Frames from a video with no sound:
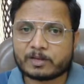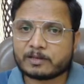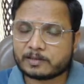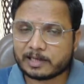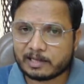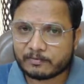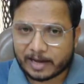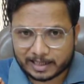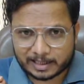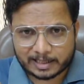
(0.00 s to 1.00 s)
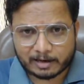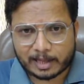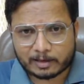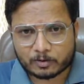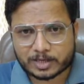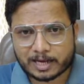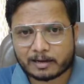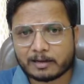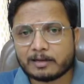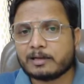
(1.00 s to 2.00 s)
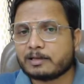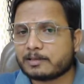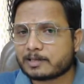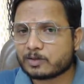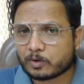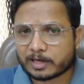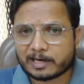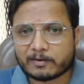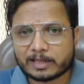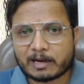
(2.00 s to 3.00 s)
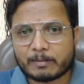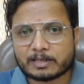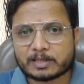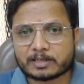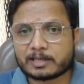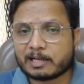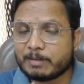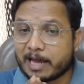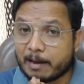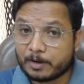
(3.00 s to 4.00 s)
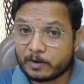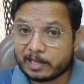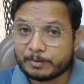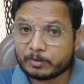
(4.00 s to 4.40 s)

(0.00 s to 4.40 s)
Still, if anything that you would like to share, just note it down in comment section. I'll be happy to help you.